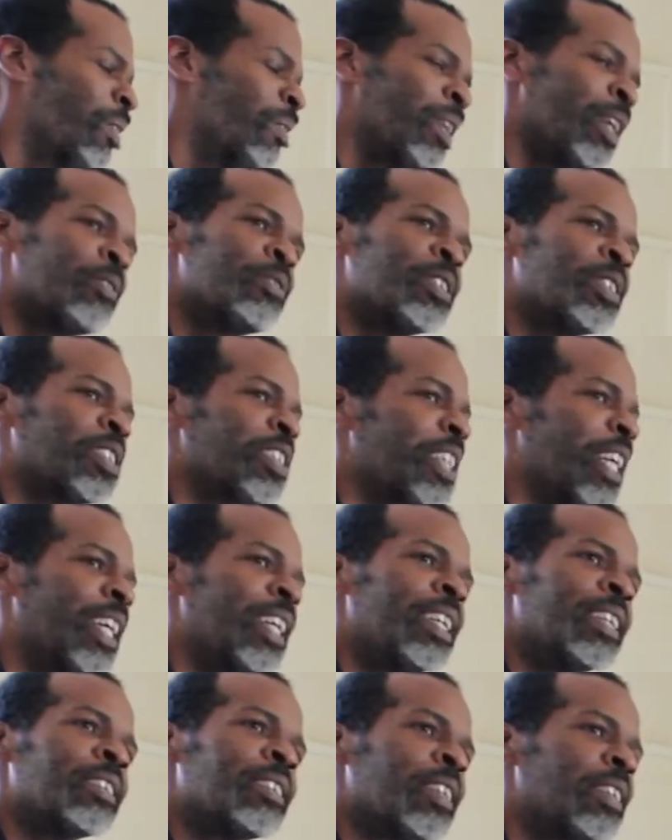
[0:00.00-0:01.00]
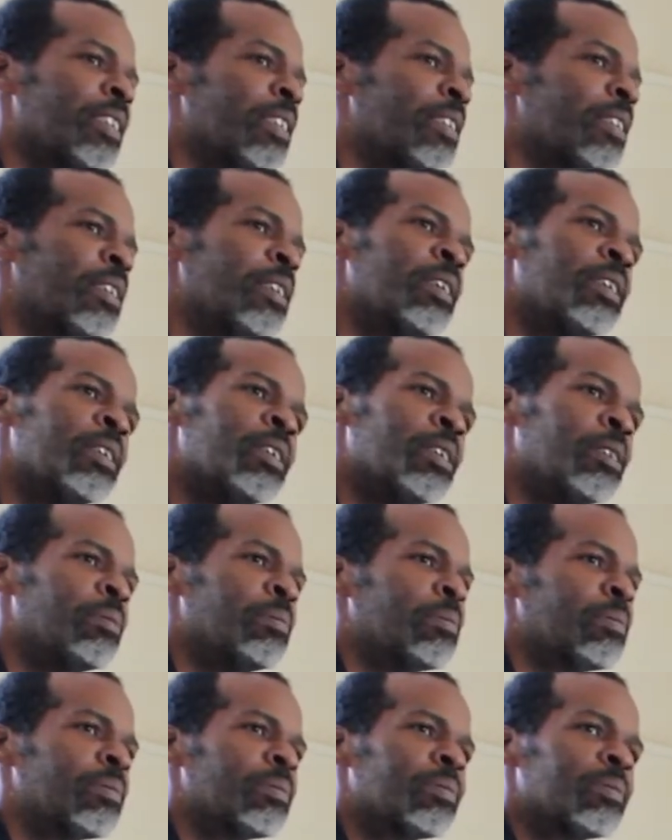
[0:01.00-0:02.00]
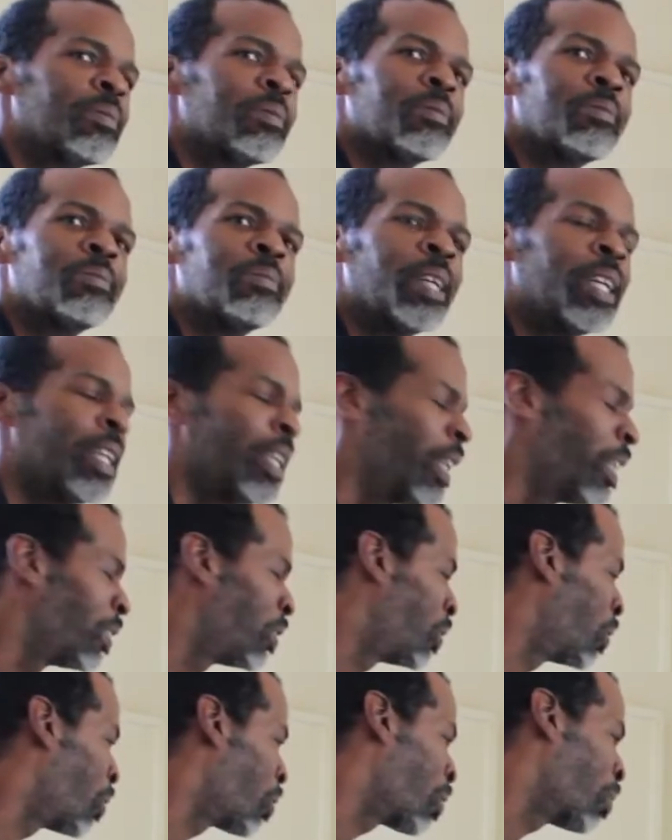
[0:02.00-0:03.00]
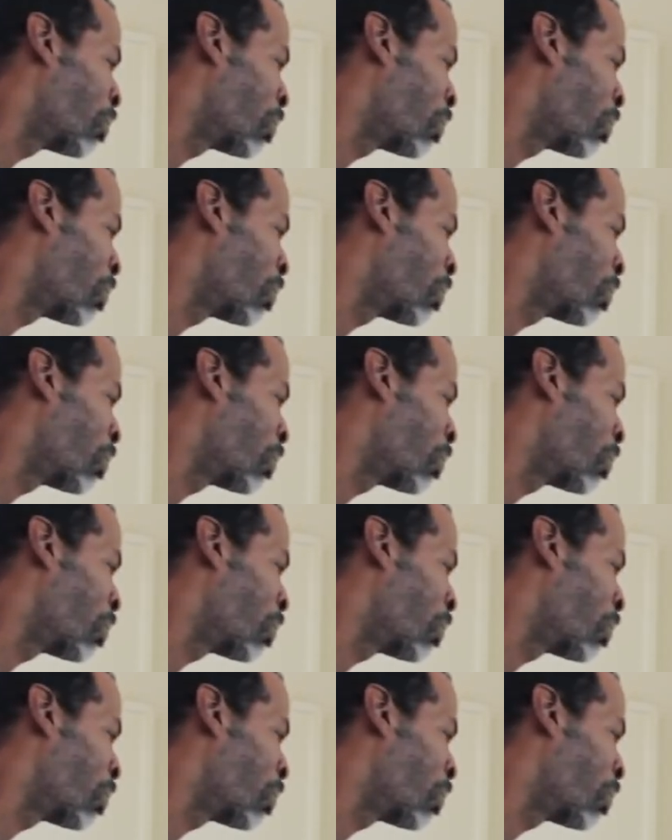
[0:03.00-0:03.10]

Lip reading: left the stands at the club. Man, that joker